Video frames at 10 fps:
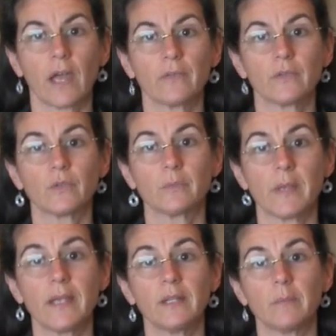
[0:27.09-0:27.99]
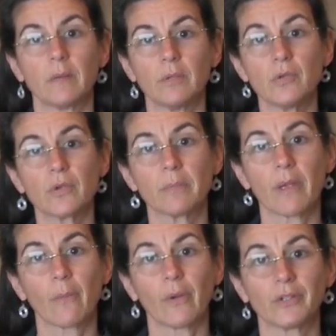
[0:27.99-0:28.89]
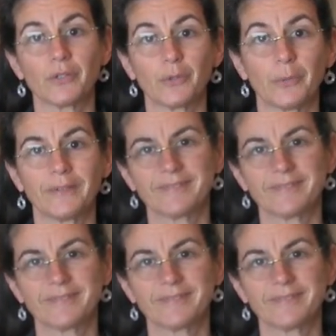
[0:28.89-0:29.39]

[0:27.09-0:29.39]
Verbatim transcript: at how this was made and maybe you can make one too.